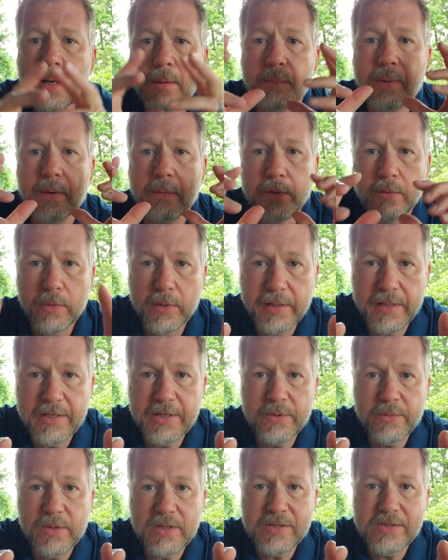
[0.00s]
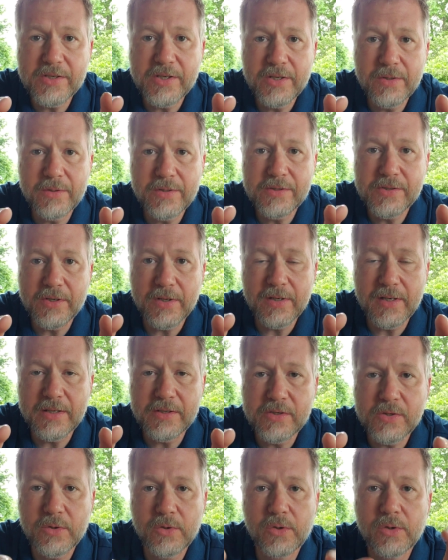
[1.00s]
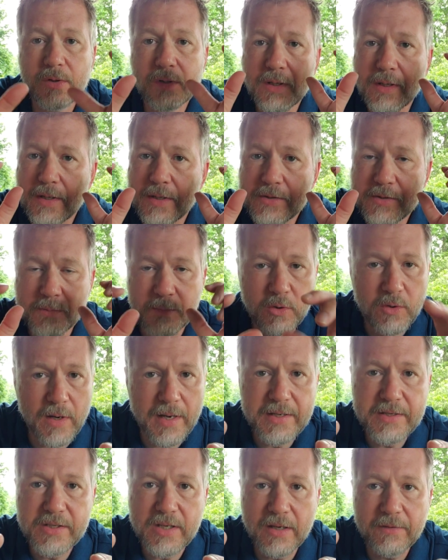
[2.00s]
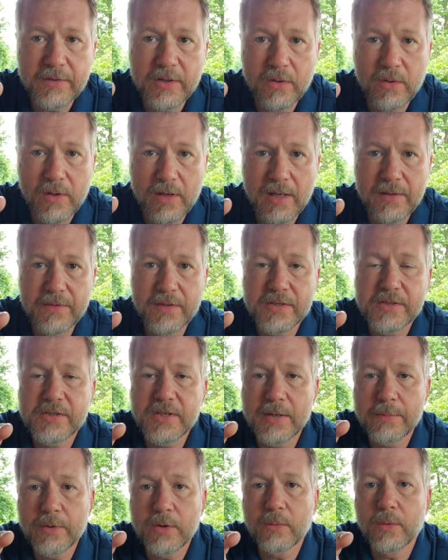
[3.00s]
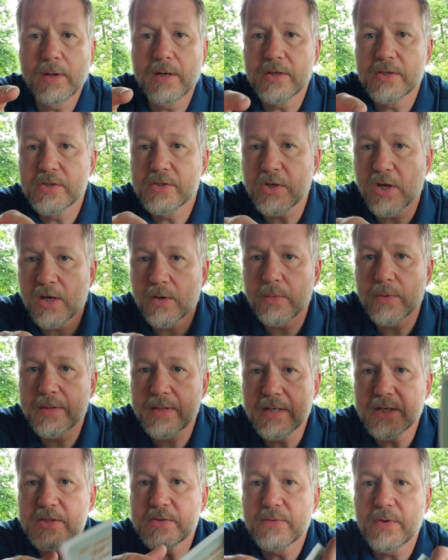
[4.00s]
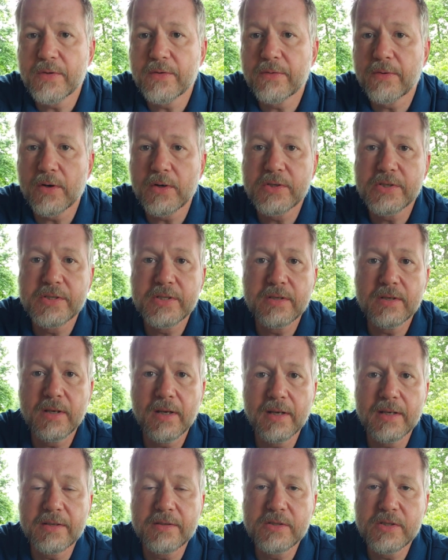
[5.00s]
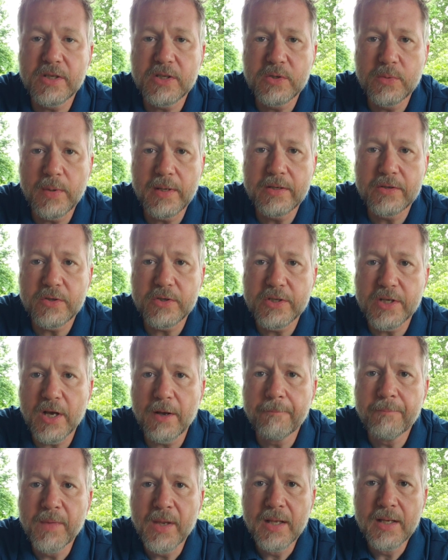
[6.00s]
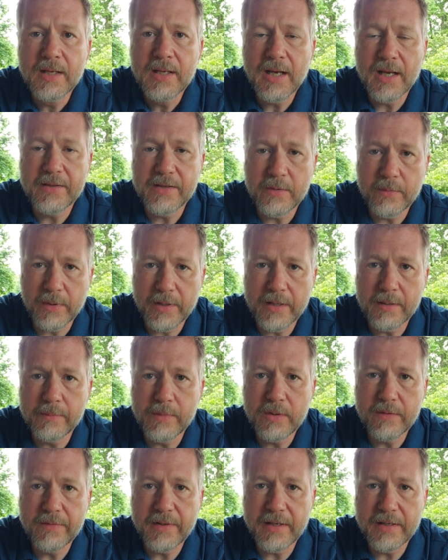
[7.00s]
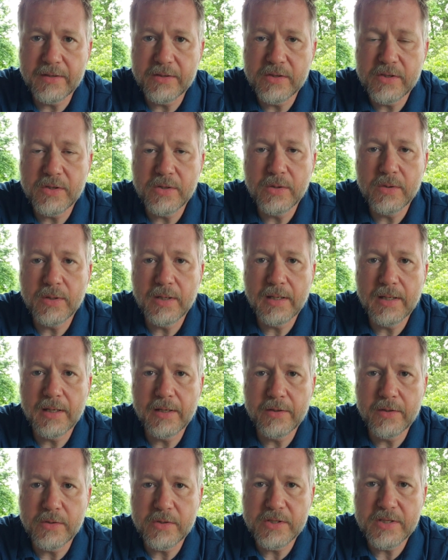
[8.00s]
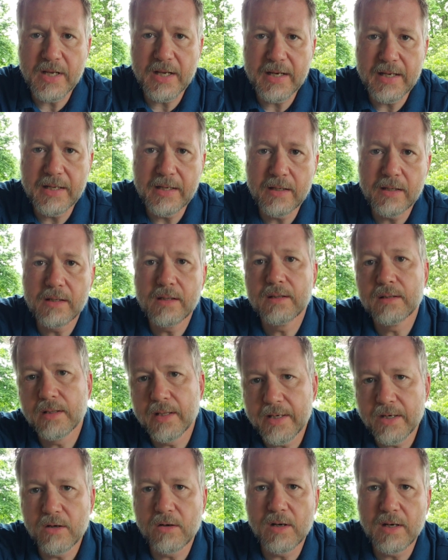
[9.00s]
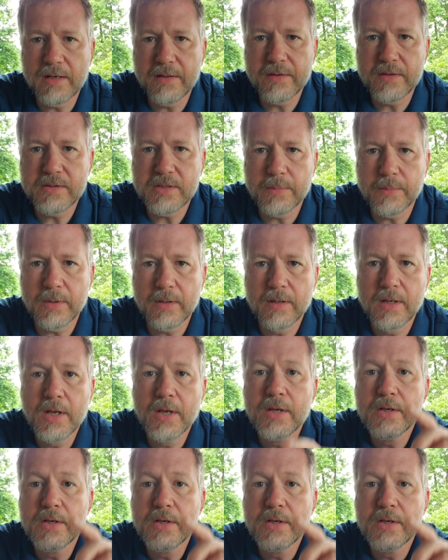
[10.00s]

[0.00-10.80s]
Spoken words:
But we really do want to see you in Sunday School. Some great stuff going on this summer. We're going to start with this for the first 6 weeks or so, and then we're going to move into a new study later on in the summer.